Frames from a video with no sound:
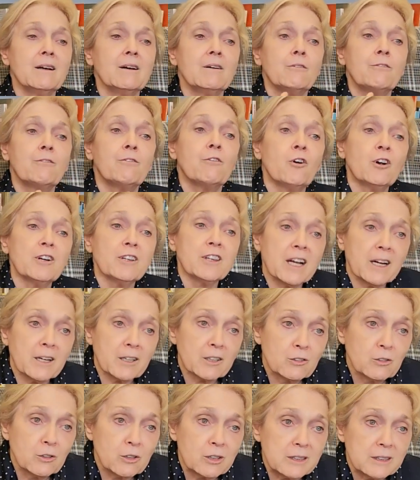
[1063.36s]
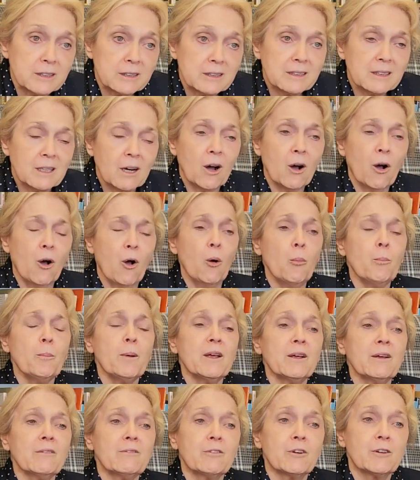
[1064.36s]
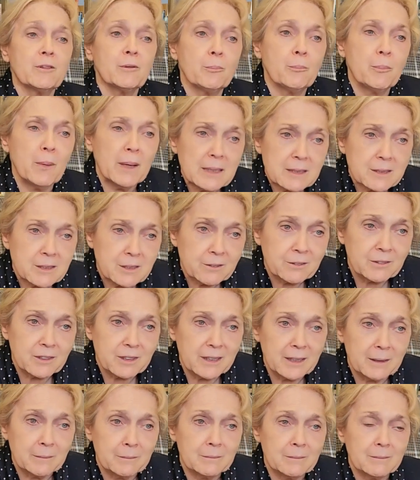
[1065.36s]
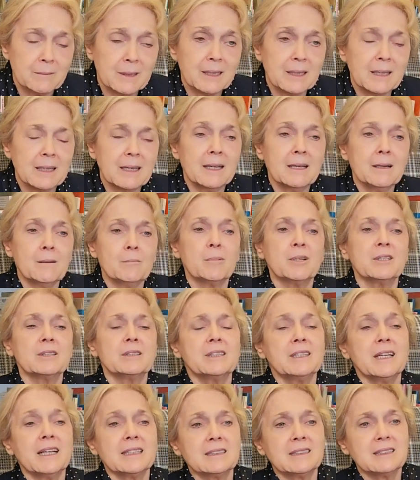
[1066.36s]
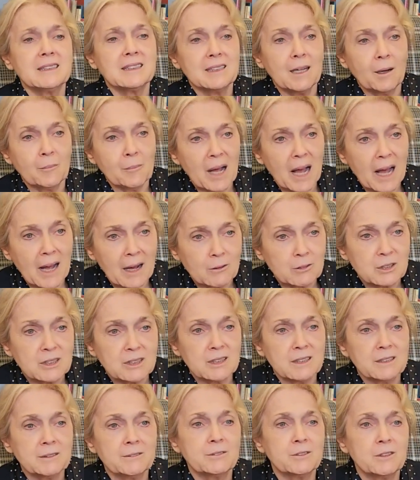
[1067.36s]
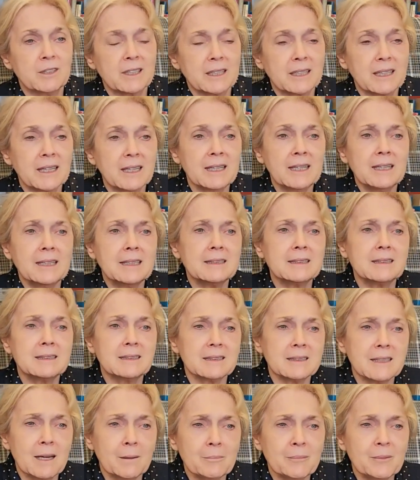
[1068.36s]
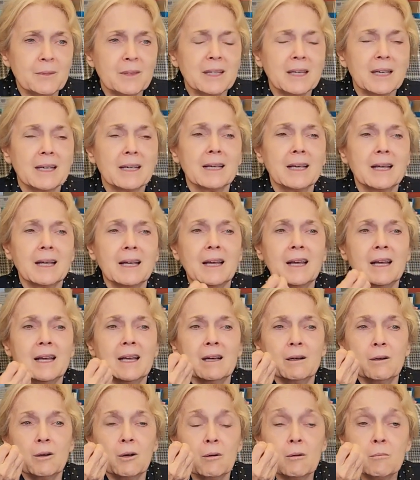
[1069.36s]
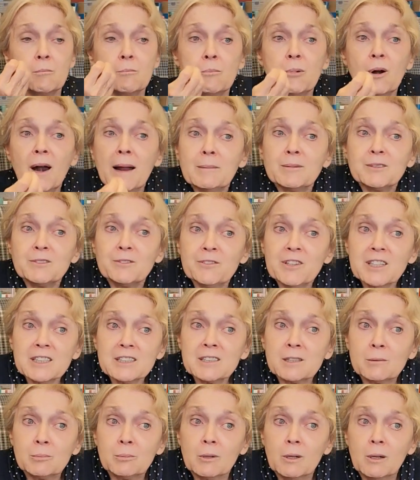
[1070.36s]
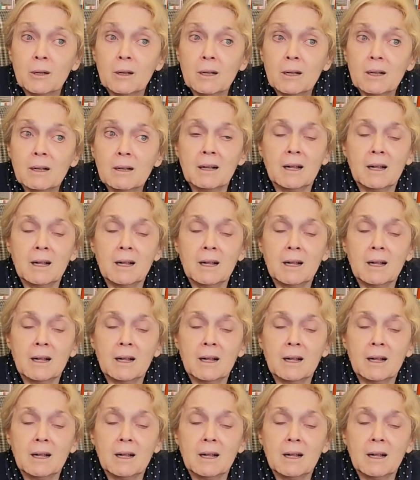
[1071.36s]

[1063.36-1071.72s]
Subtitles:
for their good, hoping for the best for them, but yet somehow delivering something perhaps fixable.